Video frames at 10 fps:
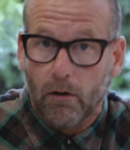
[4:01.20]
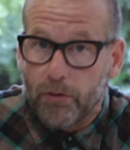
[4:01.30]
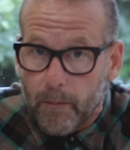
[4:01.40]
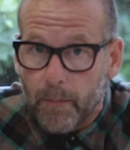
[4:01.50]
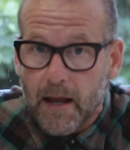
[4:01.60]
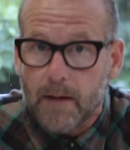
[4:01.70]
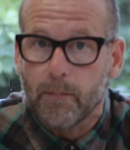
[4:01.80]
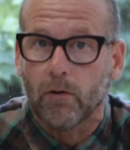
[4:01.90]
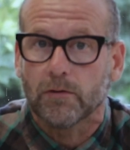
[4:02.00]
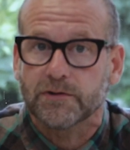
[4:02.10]
other
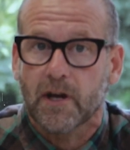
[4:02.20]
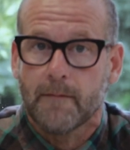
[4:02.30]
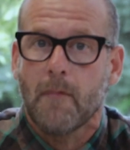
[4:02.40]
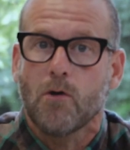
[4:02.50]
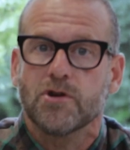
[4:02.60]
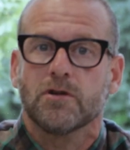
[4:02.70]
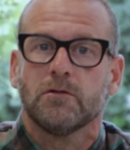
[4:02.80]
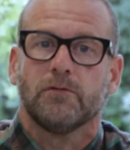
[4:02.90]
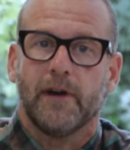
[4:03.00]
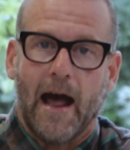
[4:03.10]
people's
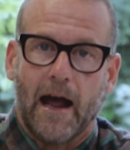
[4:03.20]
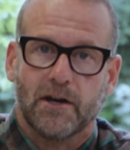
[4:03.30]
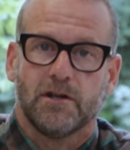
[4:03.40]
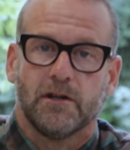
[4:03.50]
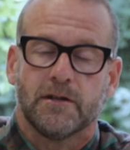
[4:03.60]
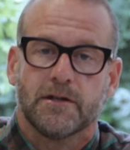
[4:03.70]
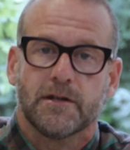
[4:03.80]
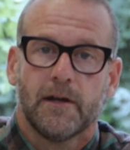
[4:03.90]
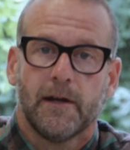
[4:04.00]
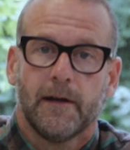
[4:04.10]
emotional reactions.